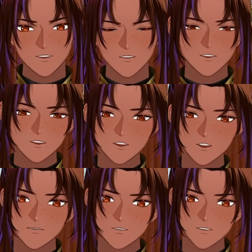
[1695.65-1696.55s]
you can target
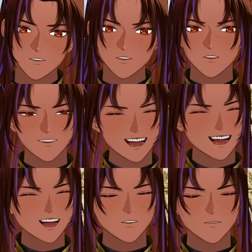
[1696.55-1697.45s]
Fortitude
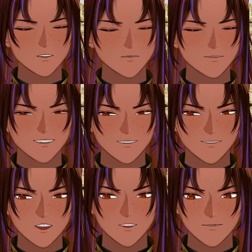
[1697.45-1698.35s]
and Reflex
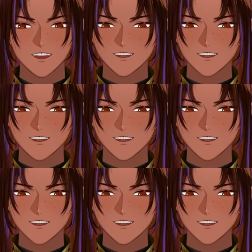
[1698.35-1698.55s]
saves